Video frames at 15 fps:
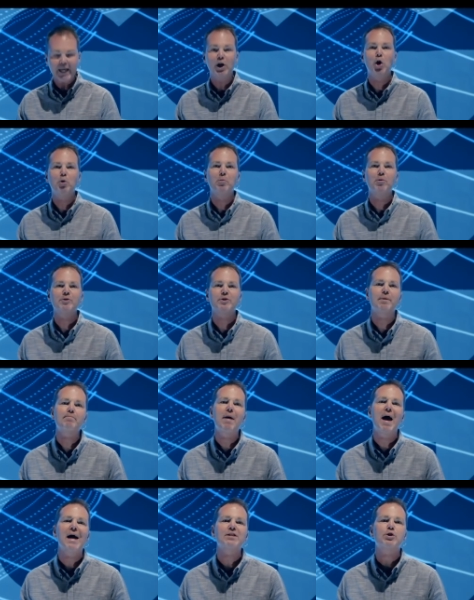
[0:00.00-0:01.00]
almost
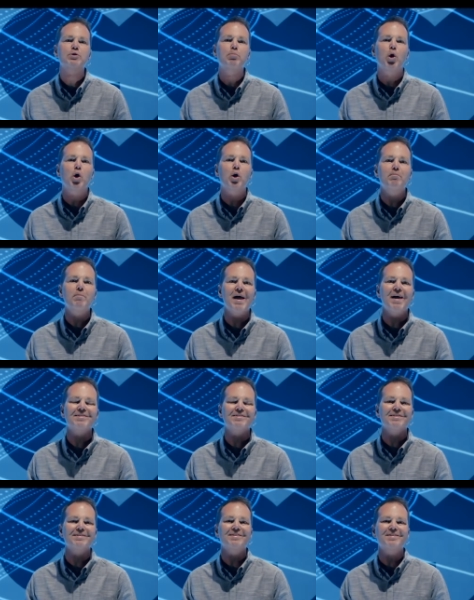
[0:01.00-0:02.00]
imagine Bartimaeus
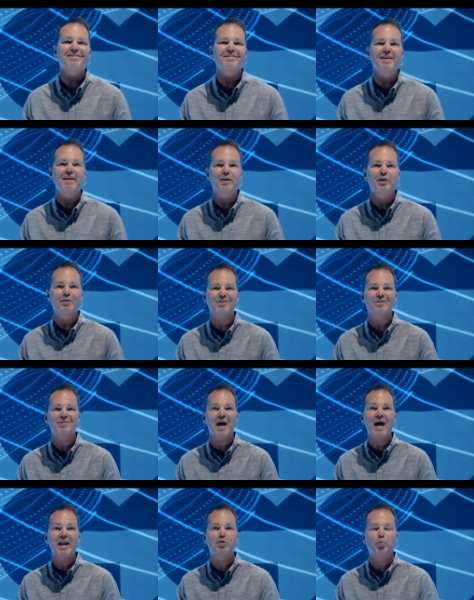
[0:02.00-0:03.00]
as he's sitting on the
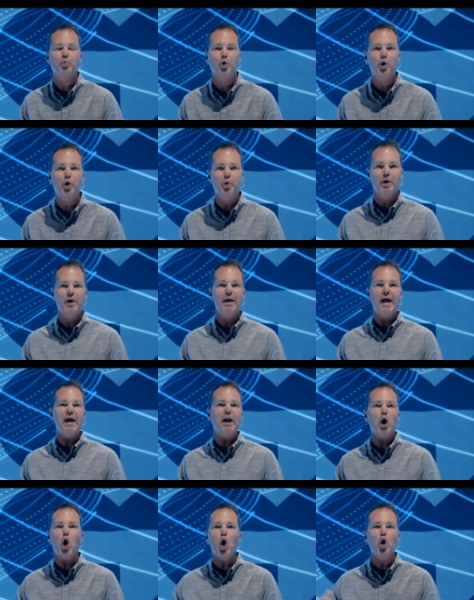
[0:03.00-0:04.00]
side of the road and
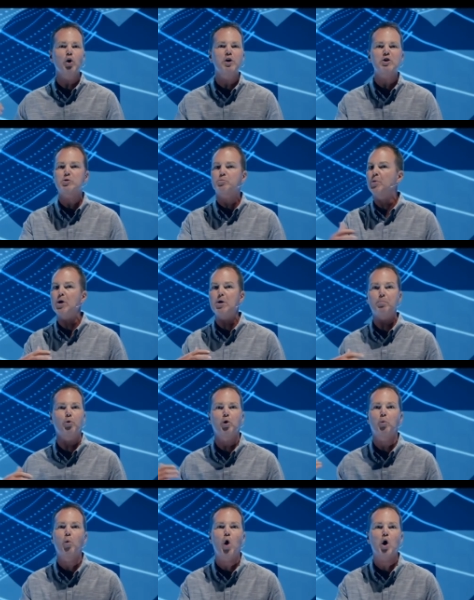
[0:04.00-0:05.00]
all these people are
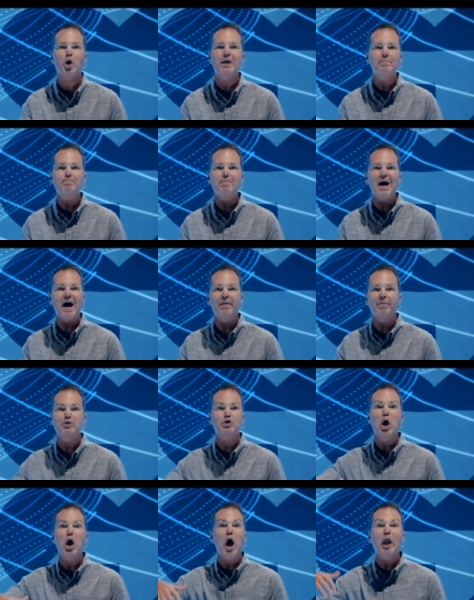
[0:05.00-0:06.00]
walking by and there's
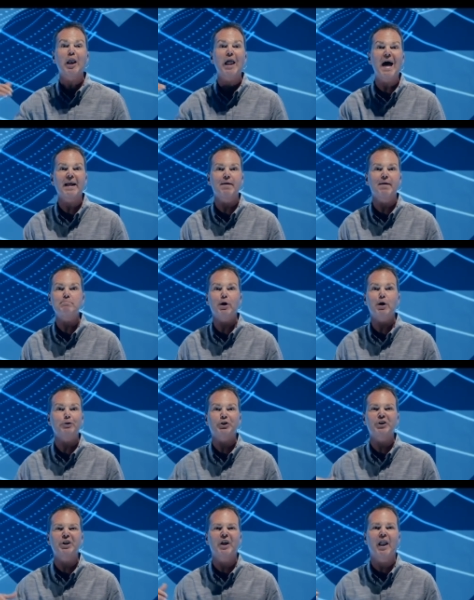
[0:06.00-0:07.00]
a lot of
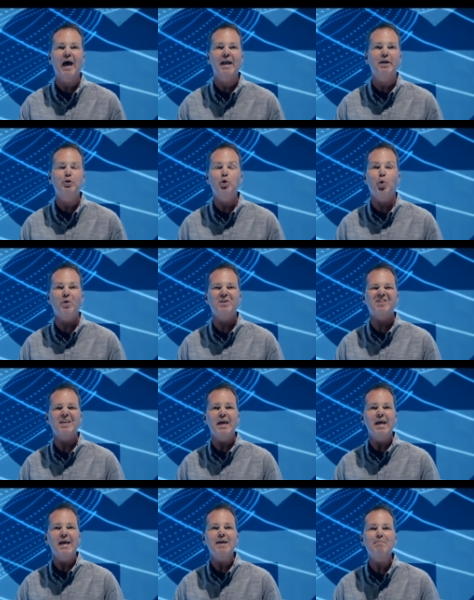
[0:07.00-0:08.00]
commotion, a lot of noise.
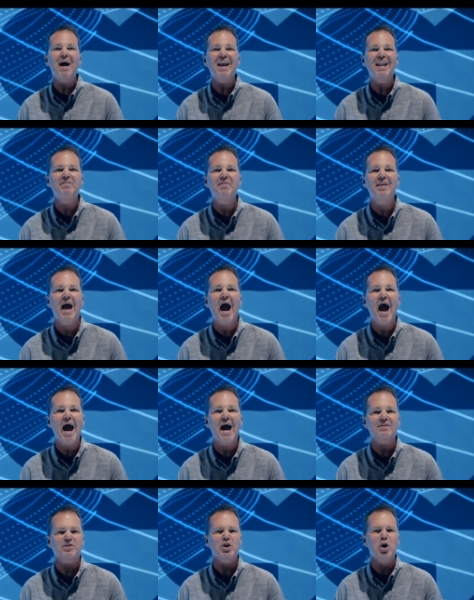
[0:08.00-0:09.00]
He might even
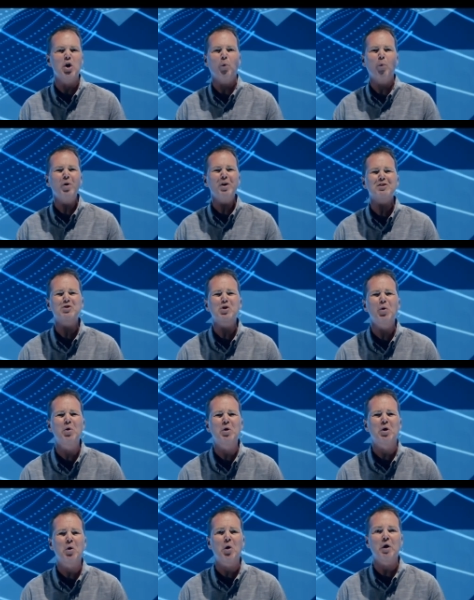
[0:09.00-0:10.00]
ask, "What is going
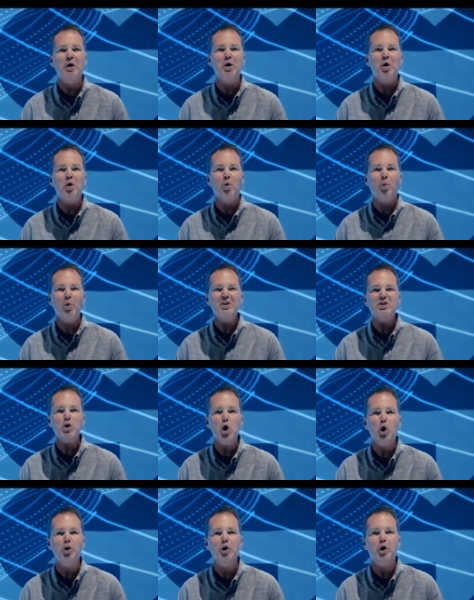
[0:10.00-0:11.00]
on? What's
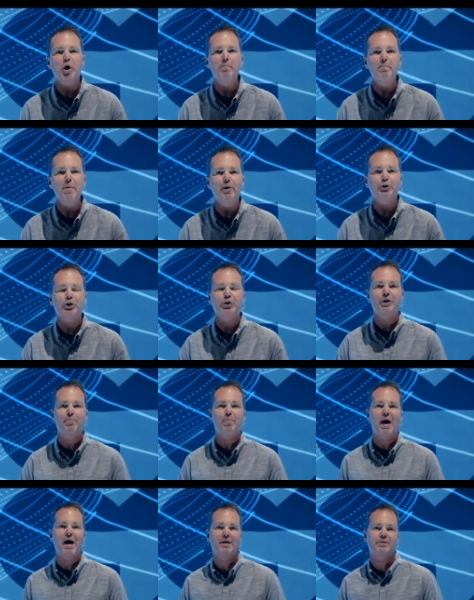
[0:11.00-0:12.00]
all the commotion
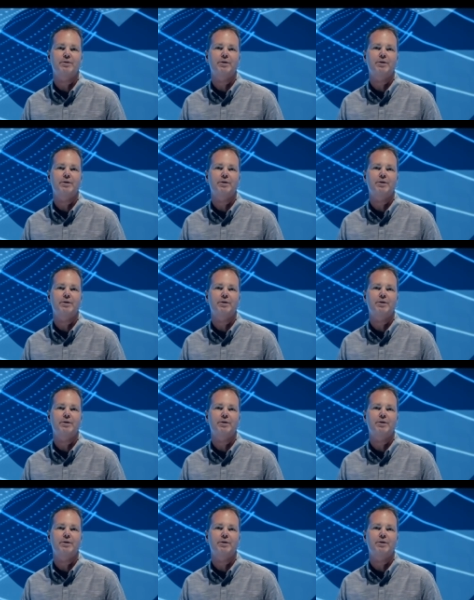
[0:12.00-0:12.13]
about?"